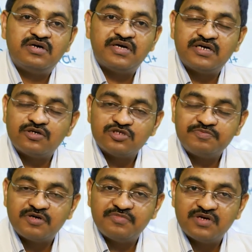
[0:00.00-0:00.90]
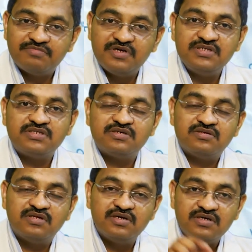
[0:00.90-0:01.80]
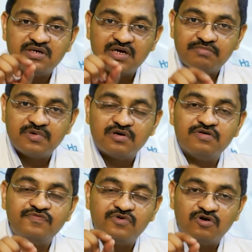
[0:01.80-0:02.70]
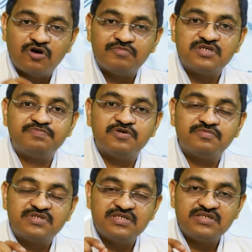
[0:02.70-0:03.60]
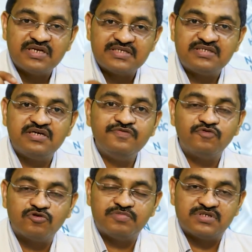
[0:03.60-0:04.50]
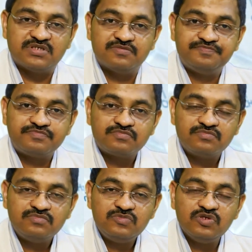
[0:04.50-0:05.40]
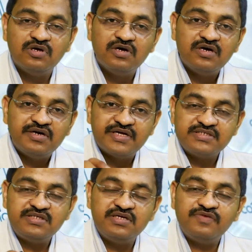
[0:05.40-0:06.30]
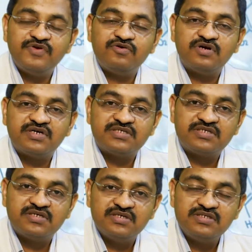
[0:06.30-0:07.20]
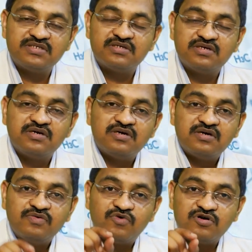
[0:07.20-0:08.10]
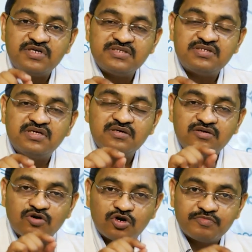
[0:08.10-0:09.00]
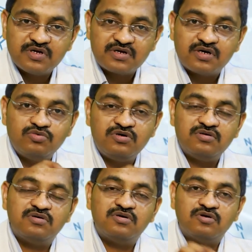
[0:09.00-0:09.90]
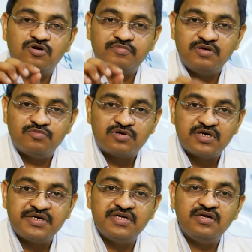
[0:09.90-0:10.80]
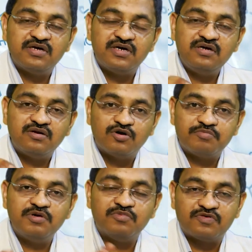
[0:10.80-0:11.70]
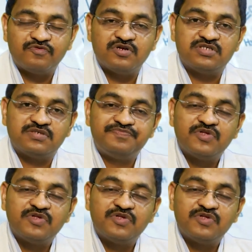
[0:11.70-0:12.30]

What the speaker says: Teratospermia means the number of normal sperms is less than 4%. Next thing we have to understand is what is the normal count, normal motility, and normal morphology.